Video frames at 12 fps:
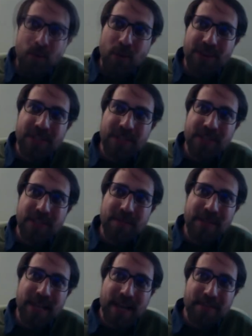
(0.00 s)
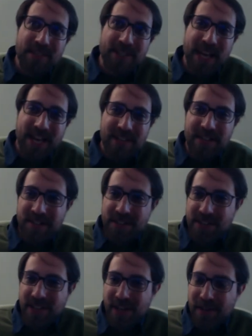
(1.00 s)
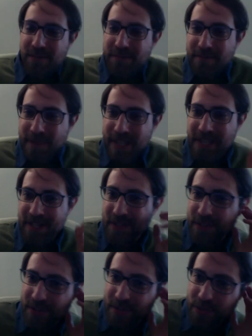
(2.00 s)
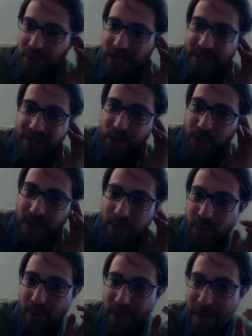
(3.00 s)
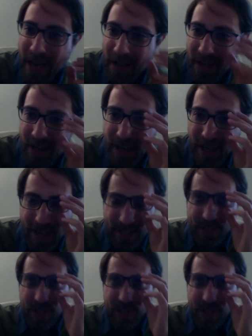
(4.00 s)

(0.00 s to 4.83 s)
when this thing becomes an end in itself, it's it's really problematic. As